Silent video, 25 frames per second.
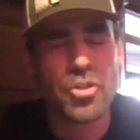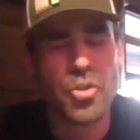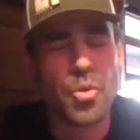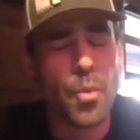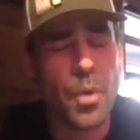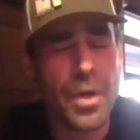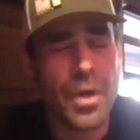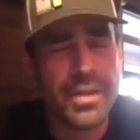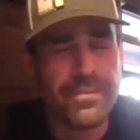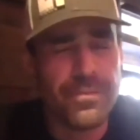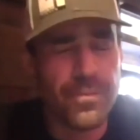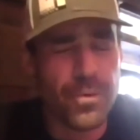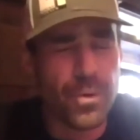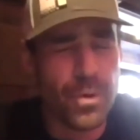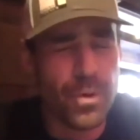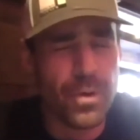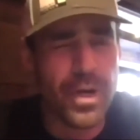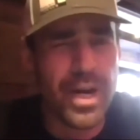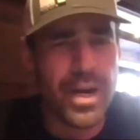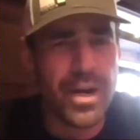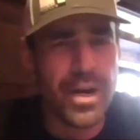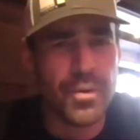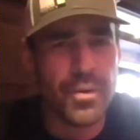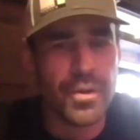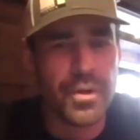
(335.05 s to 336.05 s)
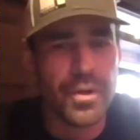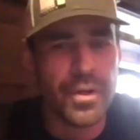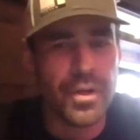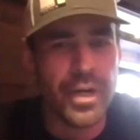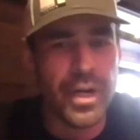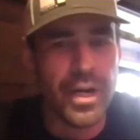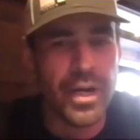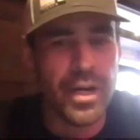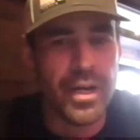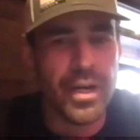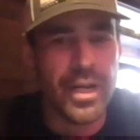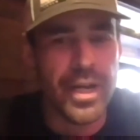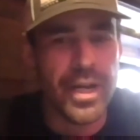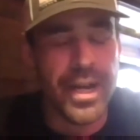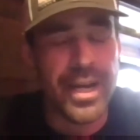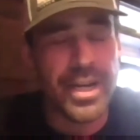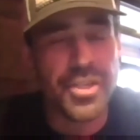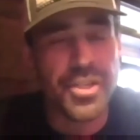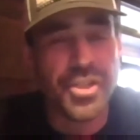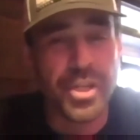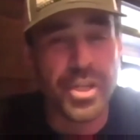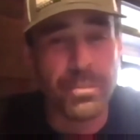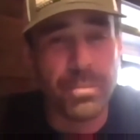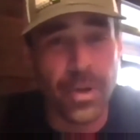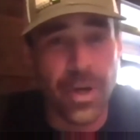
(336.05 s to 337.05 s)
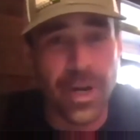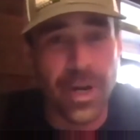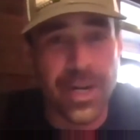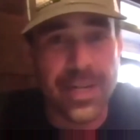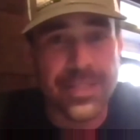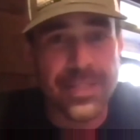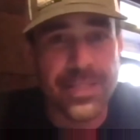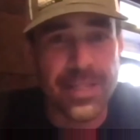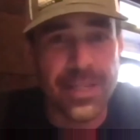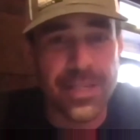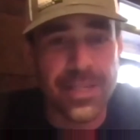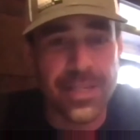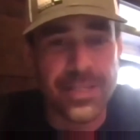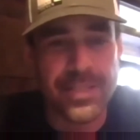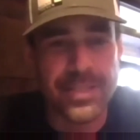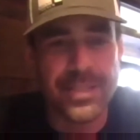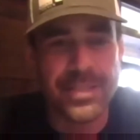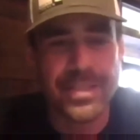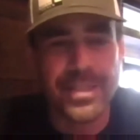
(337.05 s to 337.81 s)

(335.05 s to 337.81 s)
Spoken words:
a 24-hour aging process.